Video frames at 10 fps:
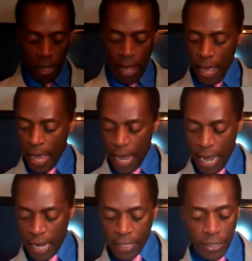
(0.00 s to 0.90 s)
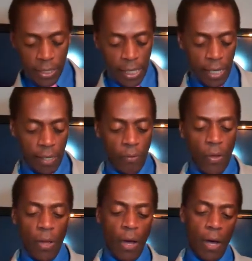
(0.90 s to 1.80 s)
And I see
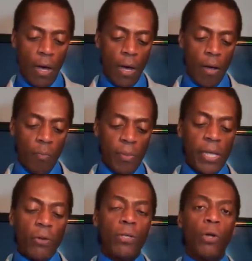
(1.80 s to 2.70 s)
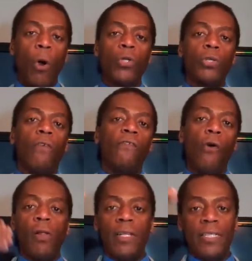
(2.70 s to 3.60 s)
meteors also
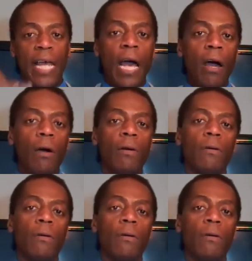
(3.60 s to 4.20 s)
falling down